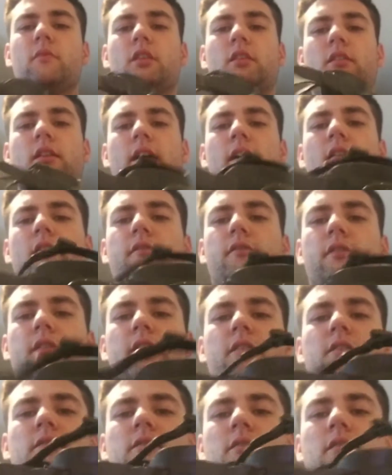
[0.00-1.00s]
Now
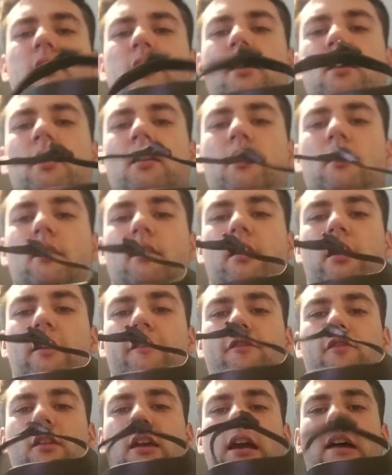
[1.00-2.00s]
this,
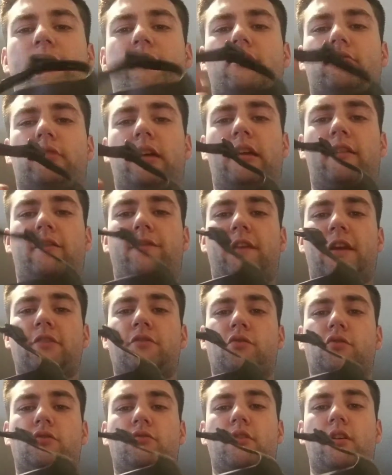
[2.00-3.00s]
if you have the right
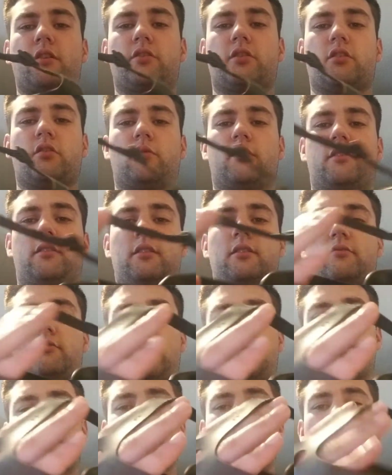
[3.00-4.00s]
facial structure with these
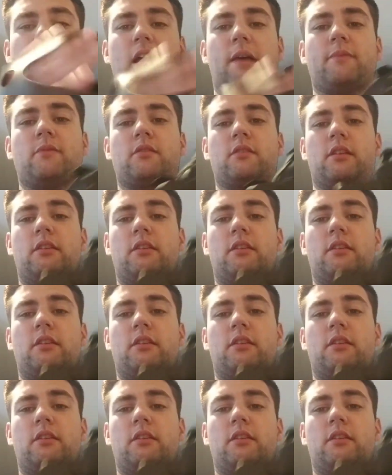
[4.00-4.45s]
rubber straps,